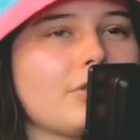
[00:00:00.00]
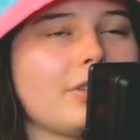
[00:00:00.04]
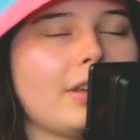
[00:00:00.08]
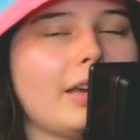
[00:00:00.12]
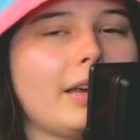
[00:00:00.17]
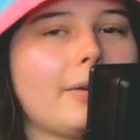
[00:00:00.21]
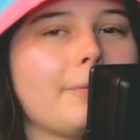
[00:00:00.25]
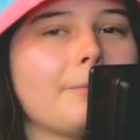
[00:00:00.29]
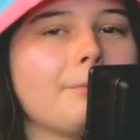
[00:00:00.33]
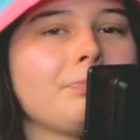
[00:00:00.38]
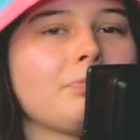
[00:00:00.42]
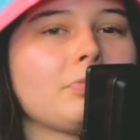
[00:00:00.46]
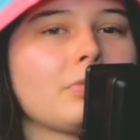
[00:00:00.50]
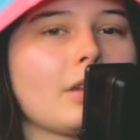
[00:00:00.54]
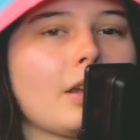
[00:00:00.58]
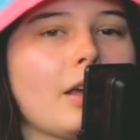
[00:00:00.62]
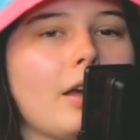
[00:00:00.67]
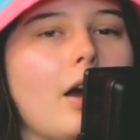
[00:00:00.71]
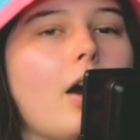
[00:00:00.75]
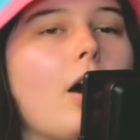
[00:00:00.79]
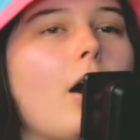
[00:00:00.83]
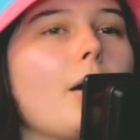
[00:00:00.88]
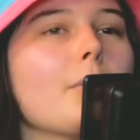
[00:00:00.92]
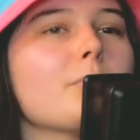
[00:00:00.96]
like
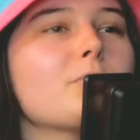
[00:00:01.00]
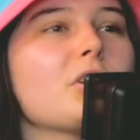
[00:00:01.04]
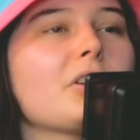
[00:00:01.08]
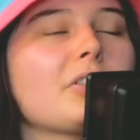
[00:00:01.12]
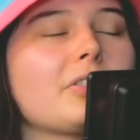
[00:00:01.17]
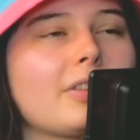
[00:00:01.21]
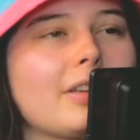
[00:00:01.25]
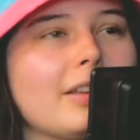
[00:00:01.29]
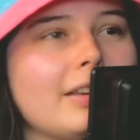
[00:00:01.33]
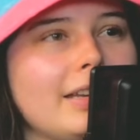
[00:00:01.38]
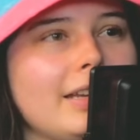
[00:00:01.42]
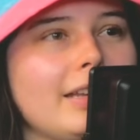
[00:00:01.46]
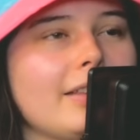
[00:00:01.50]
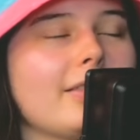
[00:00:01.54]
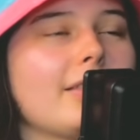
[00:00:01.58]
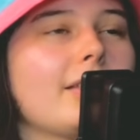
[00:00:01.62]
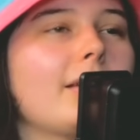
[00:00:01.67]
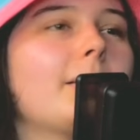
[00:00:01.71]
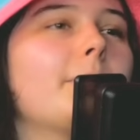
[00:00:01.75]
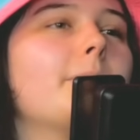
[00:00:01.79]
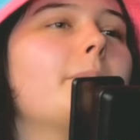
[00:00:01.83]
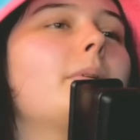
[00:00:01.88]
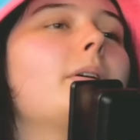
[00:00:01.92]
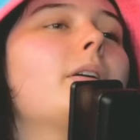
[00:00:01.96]
objects can eat
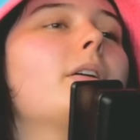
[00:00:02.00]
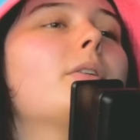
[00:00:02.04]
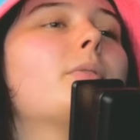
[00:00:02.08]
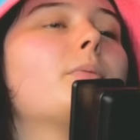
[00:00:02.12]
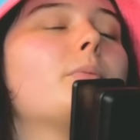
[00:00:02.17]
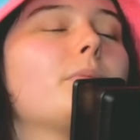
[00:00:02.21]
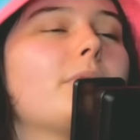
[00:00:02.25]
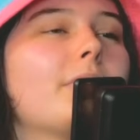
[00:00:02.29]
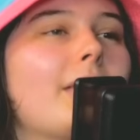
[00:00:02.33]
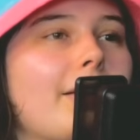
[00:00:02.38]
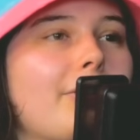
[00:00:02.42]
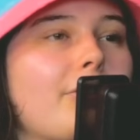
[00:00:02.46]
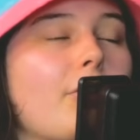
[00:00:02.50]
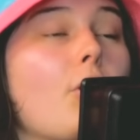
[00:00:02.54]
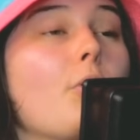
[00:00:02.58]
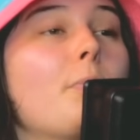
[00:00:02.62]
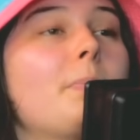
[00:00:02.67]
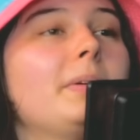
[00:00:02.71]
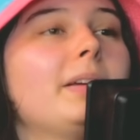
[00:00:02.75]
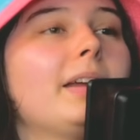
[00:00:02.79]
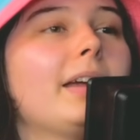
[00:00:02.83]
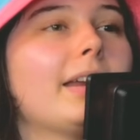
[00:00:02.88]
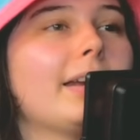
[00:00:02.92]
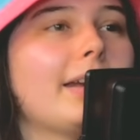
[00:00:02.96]
them. That's
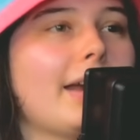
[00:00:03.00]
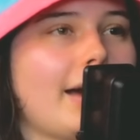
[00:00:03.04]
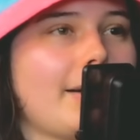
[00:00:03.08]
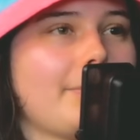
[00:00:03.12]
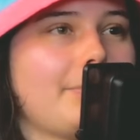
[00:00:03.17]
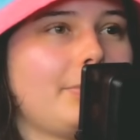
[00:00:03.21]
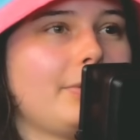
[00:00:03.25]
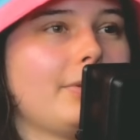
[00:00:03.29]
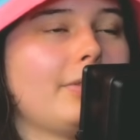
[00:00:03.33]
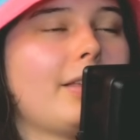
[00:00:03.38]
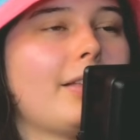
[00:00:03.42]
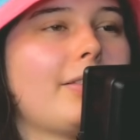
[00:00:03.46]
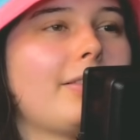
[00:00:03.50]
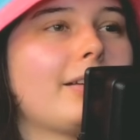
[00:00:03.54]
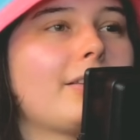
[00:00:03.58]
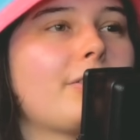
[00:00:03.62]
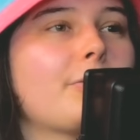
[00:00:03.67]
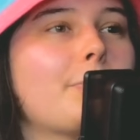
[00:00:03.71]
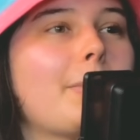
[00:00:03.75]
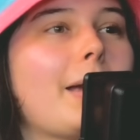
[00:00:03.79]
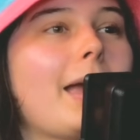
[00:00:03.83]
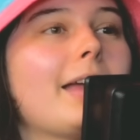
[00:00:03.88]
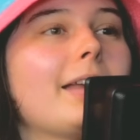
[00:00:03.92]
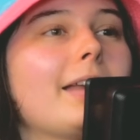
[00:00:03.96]
opening it up. That's
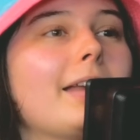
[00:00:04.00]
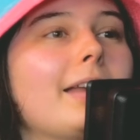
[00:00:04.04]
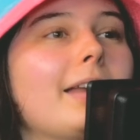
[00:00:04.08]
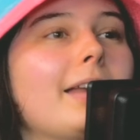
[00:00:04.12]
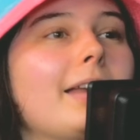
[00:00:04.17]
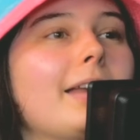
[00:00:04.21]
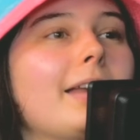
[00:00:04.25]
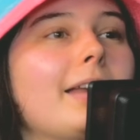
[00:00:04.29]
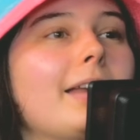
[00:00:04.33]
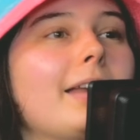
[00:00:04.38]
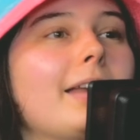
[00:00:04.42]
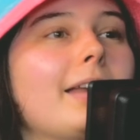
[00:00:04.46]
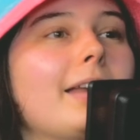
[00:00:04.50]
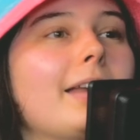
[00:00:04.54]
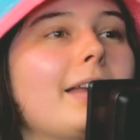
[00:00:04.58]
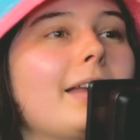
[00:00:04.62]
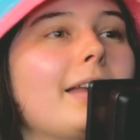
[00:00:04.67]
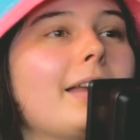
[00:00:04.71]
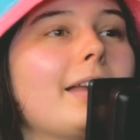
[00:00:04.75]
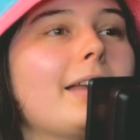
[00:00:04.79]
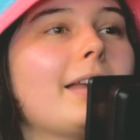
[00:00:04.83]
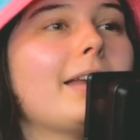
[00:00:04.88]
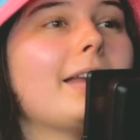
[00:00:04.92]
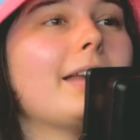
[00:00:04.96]
expanding what it can
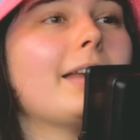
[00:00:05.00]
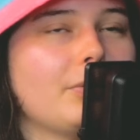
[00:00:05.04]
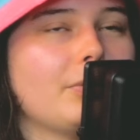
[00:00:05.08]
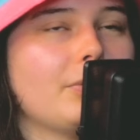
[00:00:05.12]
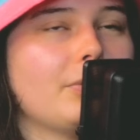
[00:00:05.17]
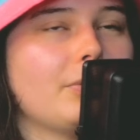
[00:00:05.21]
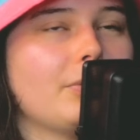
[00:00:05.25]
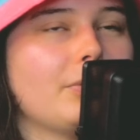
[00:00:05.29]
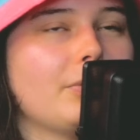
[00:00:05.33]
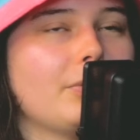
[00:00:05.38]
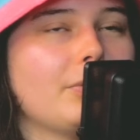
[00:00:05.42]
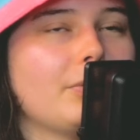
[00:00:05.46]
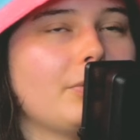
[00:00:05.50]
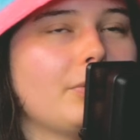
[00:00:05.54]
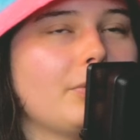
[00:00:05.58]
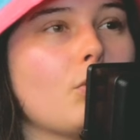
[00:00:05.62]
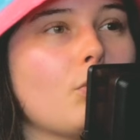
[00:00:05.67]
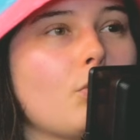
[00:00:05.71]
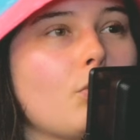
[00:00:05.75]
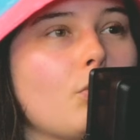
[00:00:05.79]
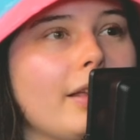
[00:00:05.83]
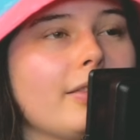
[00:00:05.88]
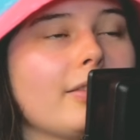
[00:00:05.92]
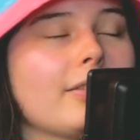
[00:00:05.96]
be.
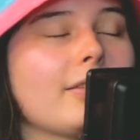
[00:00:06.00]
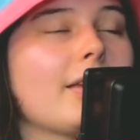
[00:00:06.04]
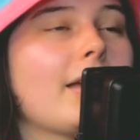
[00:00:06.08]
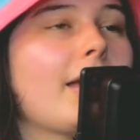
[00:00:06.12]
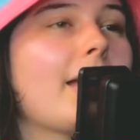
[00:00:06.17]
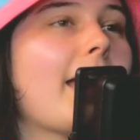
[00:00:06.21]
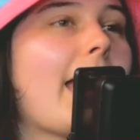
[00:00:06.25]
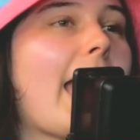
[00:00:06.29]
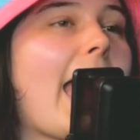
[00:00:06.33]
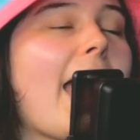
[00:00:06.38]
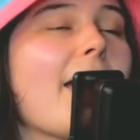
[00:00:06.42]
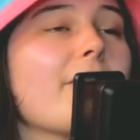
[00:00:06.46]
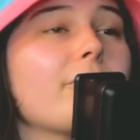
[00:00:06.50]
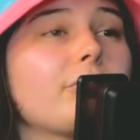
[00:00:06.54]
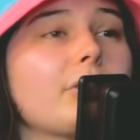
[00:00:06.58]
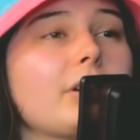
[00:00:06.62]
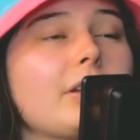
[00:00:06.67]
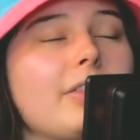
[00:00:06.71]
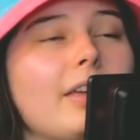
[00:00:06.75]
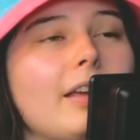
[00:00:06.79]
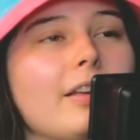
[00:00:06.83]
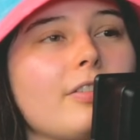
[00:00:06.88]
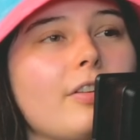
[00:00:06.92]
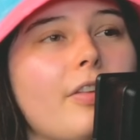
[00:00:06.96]
Mythical ones,
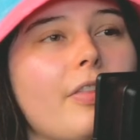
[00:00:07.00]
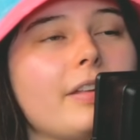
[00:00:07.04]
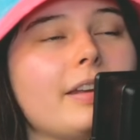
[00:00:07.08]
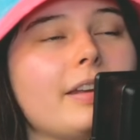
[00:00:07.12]
everything's on the